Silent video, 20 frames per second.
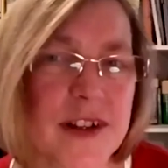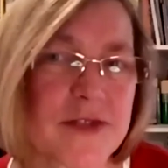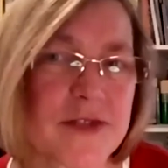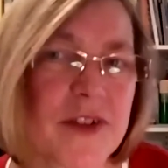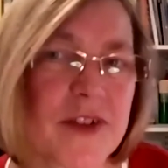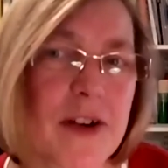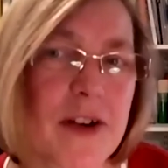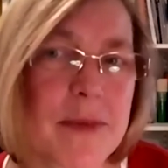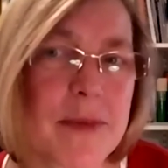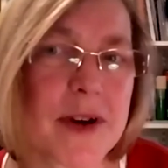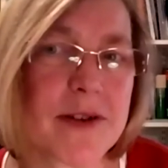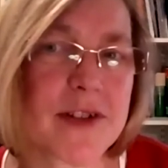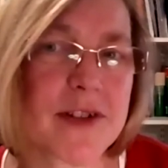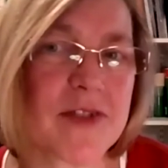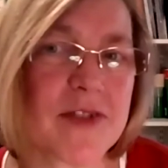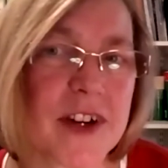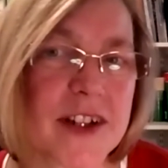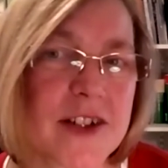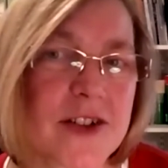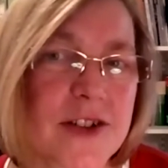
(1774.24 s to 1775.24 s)
very
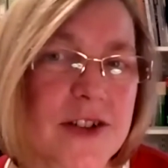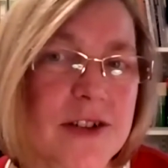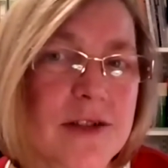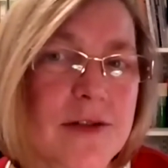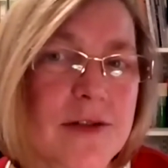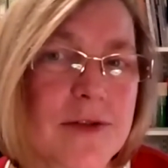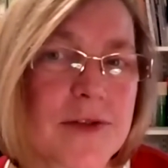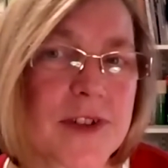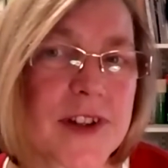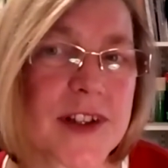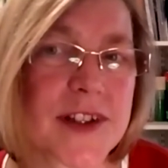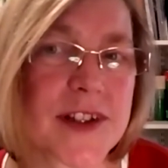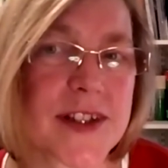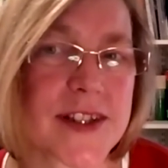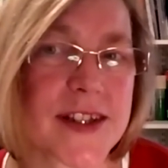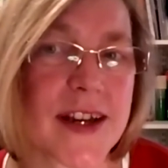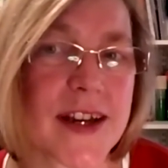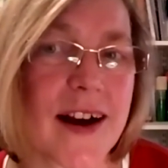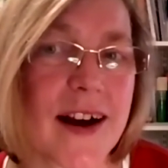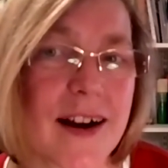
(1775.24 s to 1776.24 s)
motivational for the
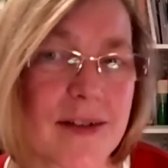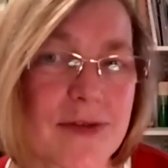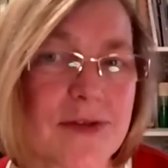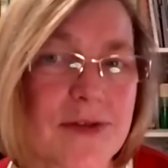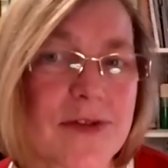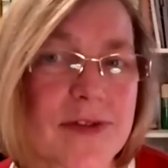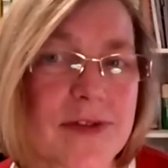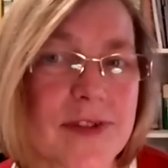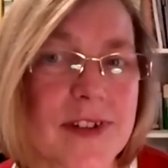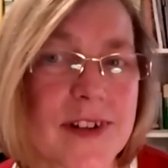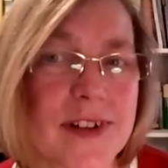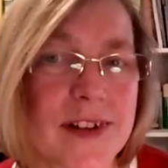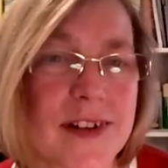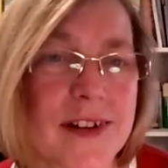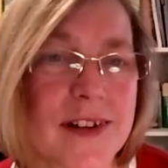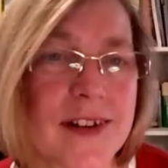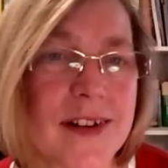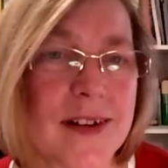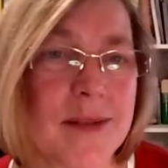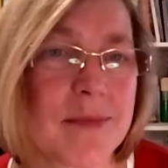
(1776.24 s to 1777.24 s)
staff
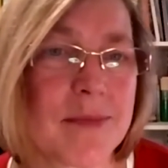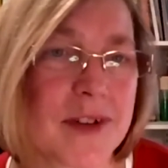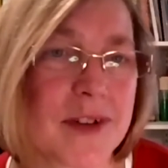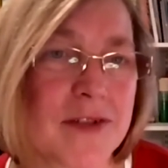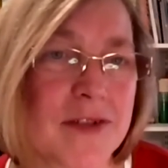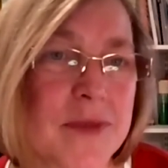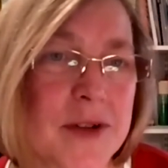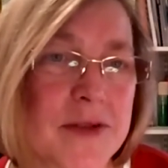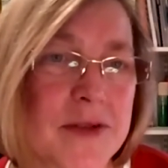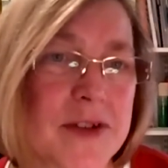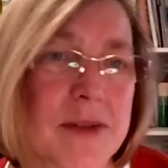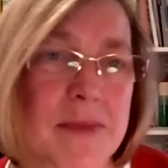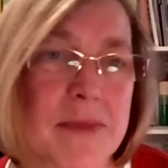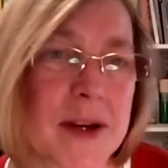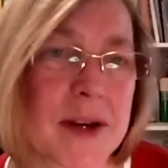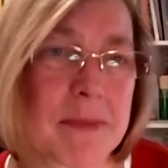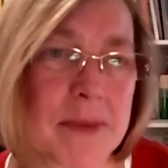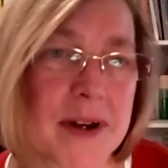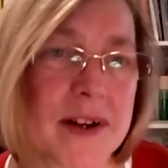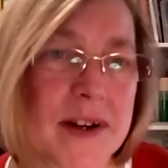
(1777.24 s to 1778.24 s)
um, of Music
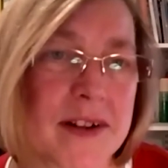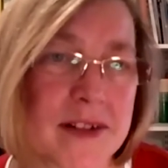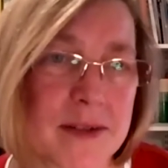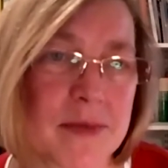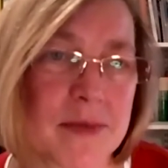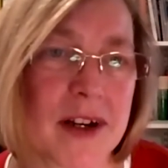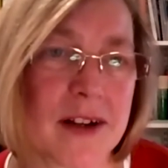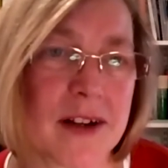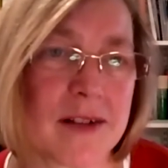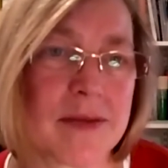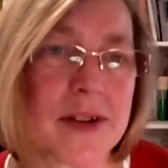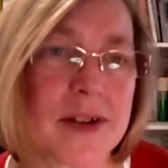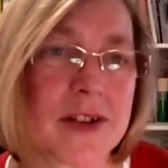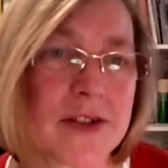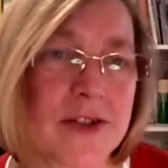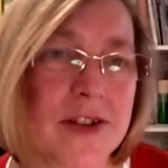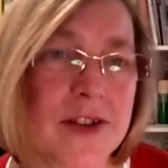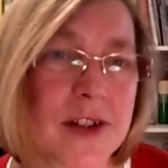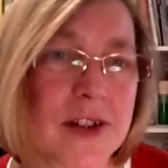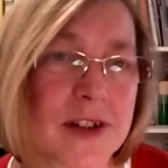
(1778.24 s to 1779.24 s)
Magpie as well
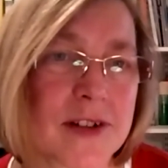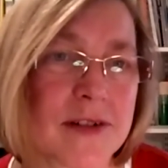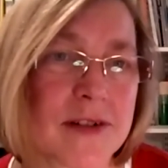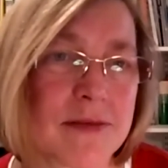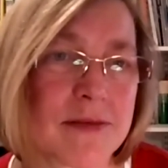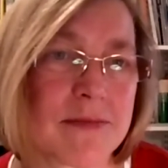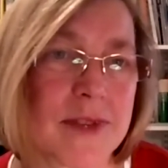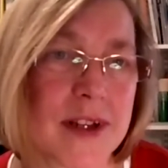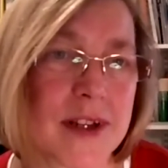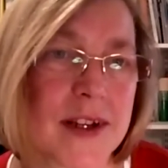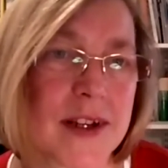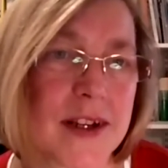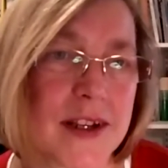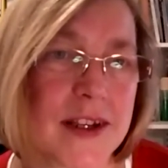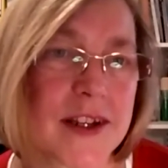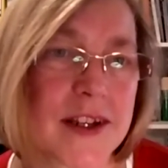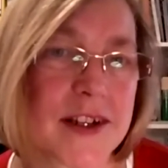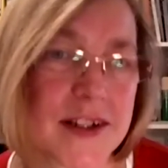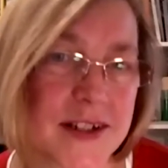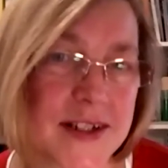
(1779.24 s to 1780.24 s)
because you can
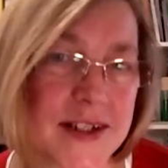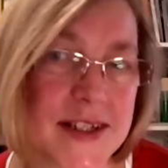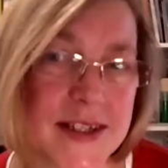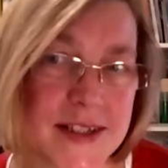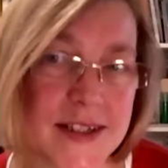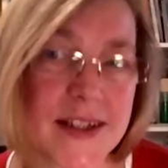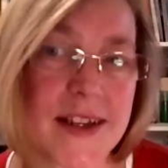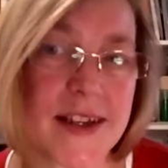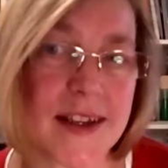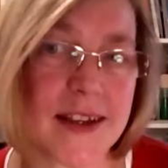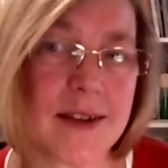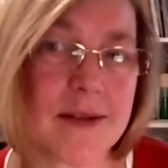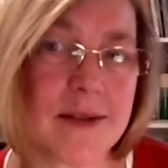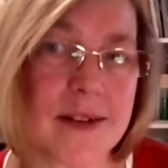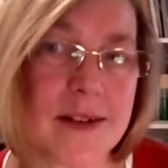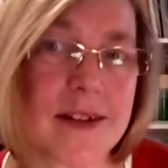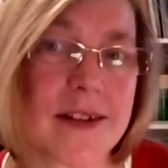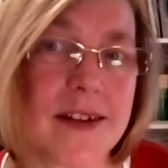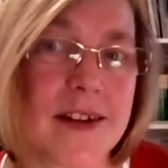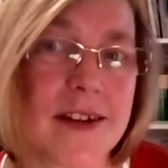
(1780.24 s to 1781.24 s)
you can see
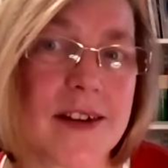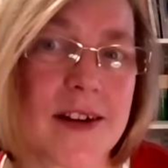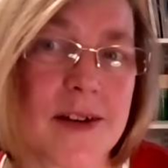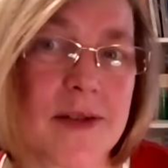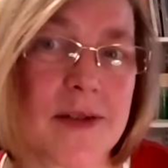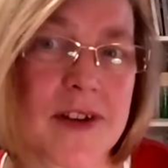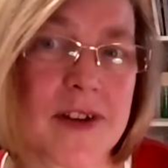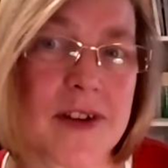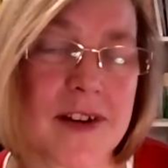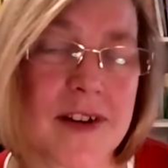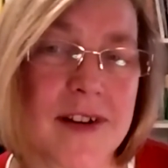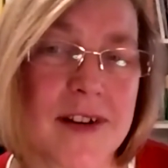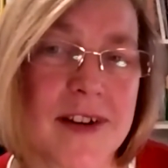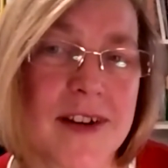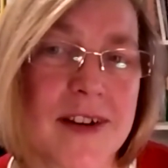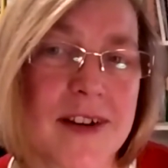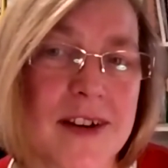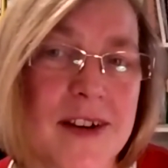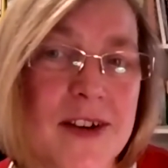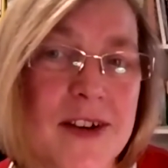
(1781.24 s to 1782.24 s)
you know that
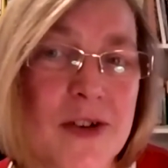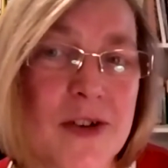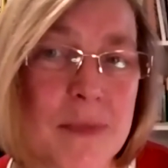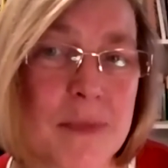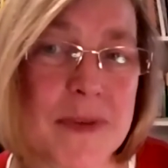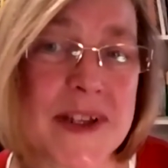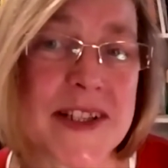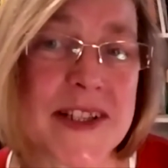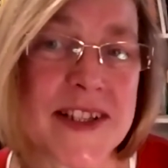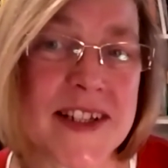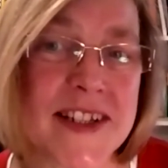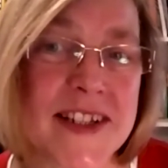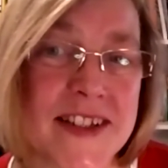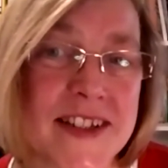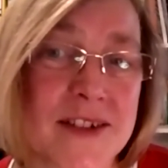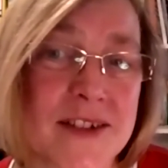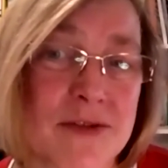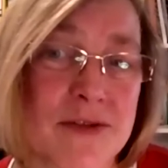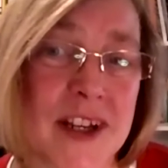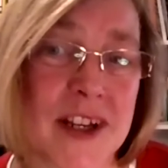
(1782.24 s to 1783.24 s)
your business
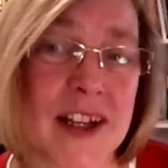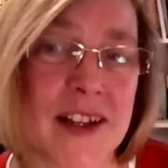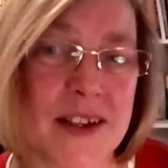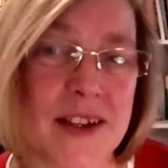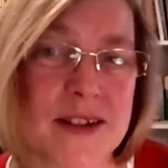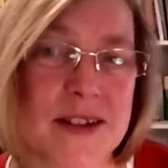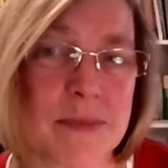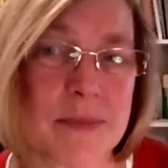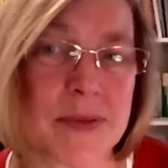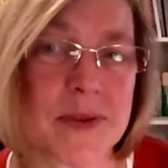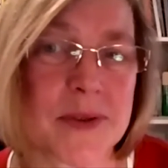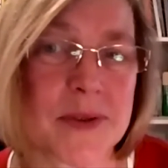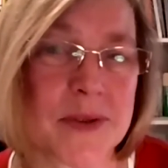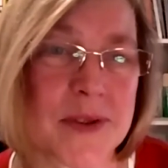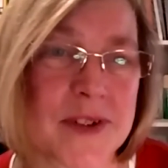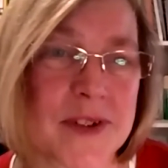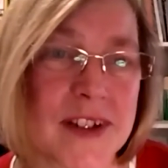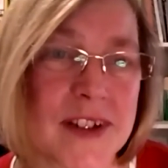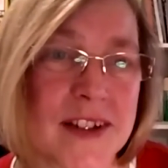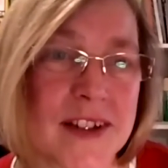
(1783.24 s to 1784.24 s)
is really
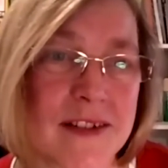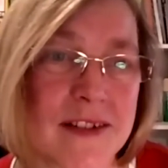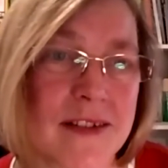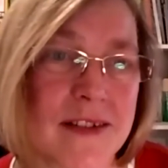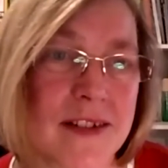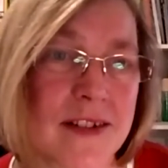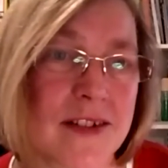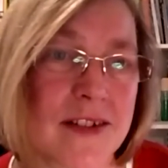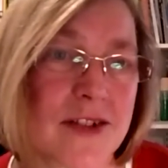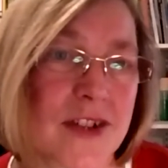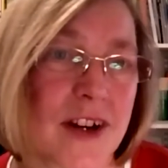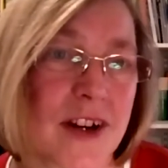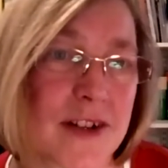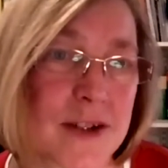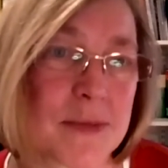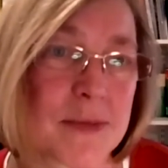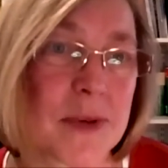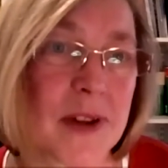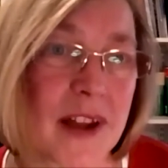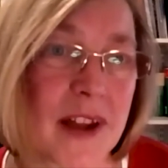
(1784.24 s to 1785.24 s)
supporting
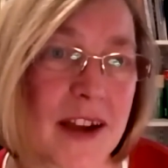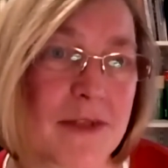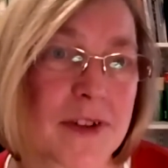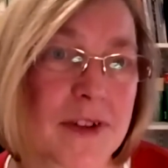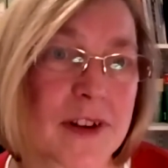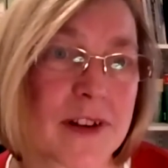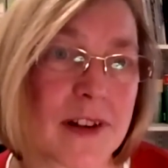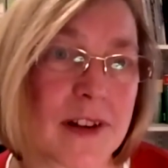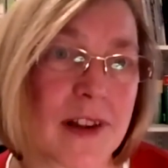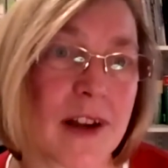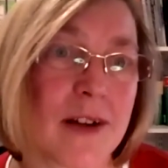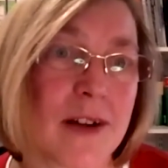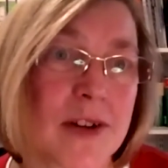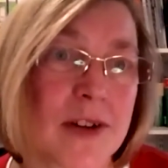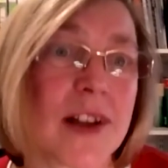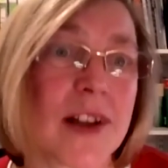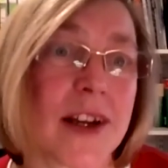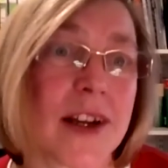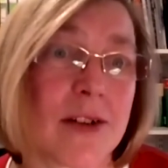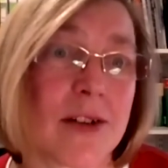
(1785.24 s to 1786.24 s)
charitable effort
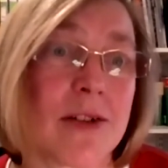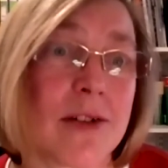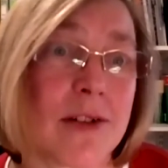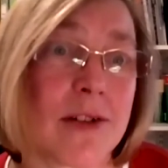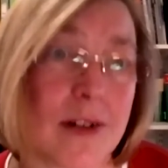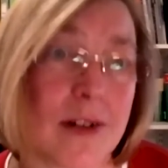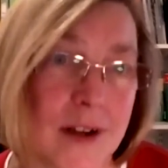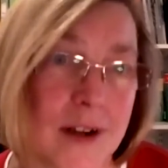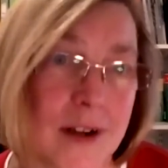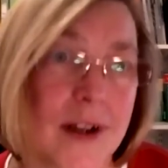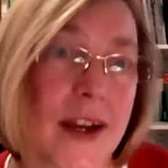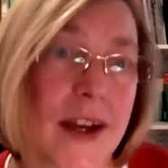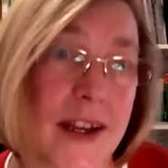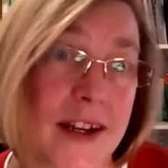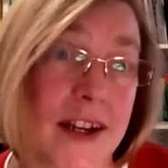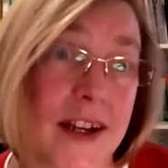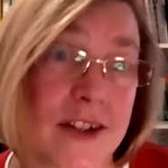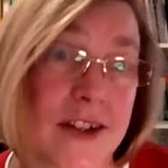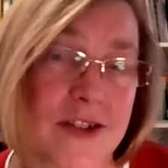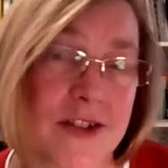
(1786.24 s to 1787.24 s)
locally or
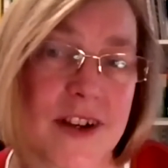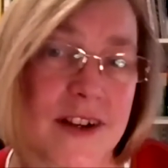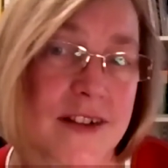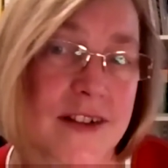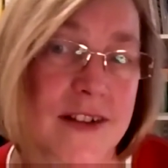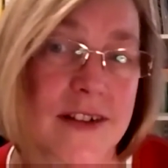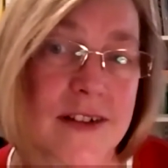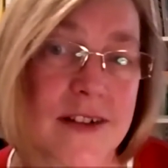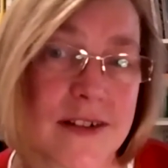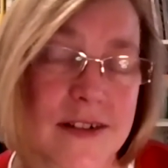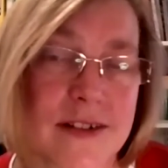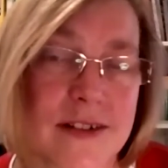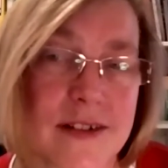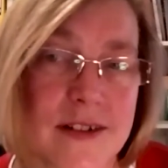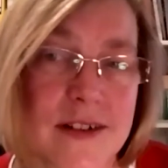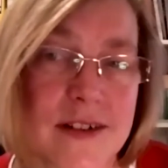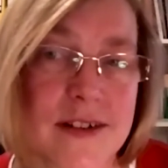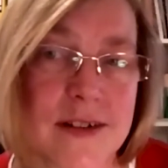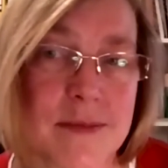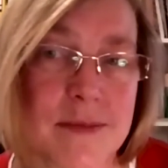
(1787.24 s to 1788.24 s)
NHS.
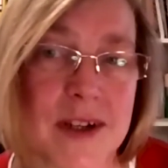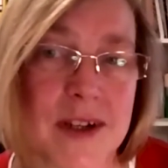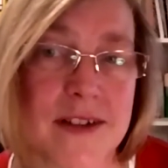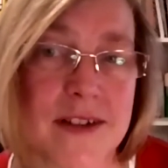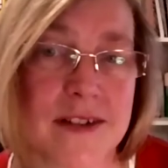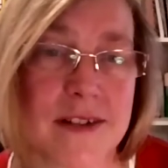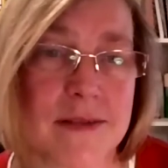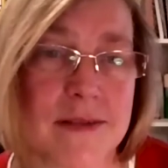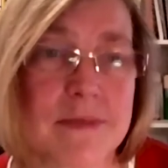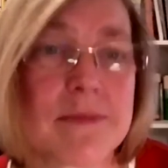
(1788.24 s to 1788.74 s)
It's, it's amazing.